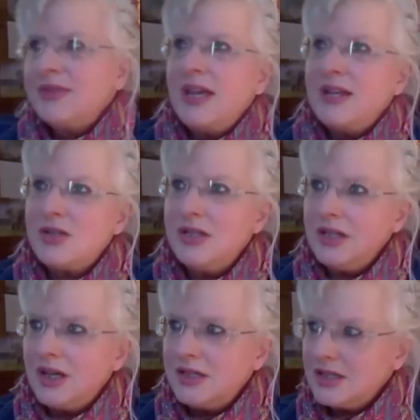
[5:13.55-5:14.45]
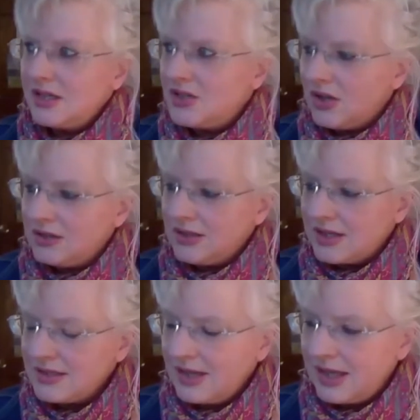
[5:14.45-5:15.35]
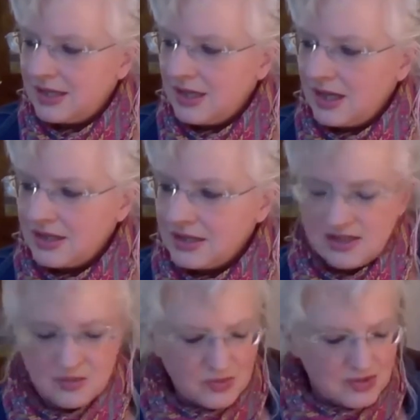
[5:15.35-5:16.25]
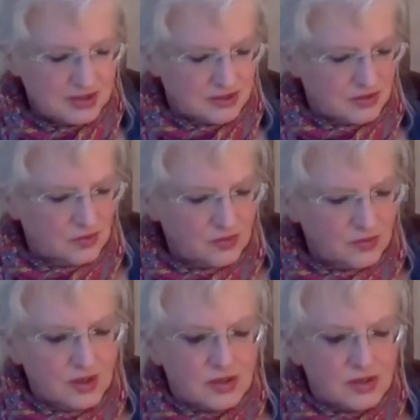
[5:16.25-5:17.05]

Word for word: was actually, I did a talk last night and someone said, so,